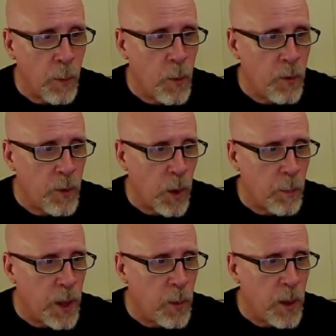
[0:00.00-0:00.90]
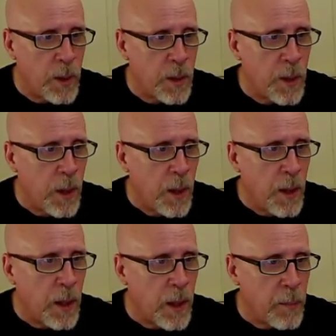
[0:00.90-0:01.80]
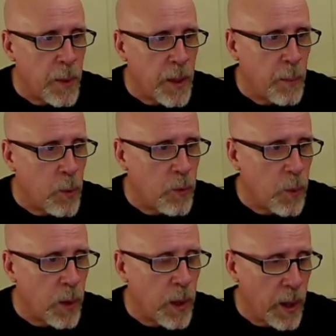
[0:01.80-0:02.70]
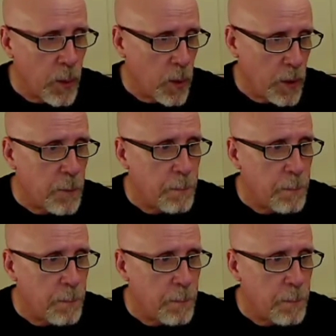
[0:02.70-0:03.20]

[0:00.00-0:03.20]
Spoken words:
moves where B was, and B moves where A was.